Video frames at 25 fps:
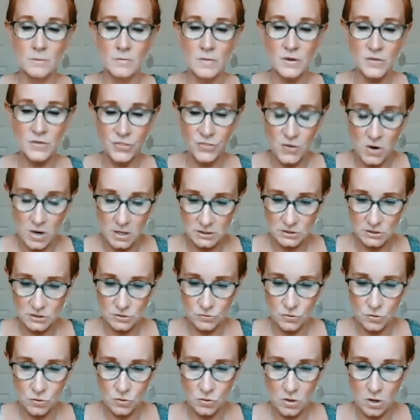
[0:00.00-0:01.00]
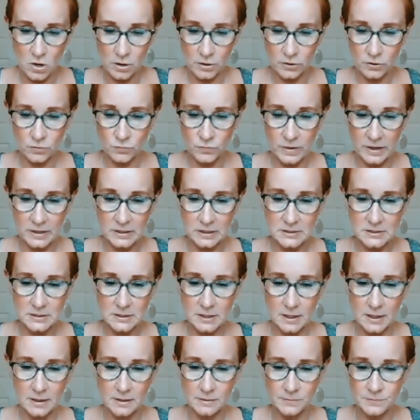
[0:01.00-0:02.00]
My thoughts are no longer
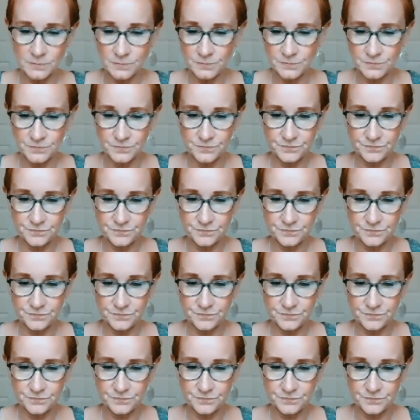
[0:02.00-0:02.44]
racing.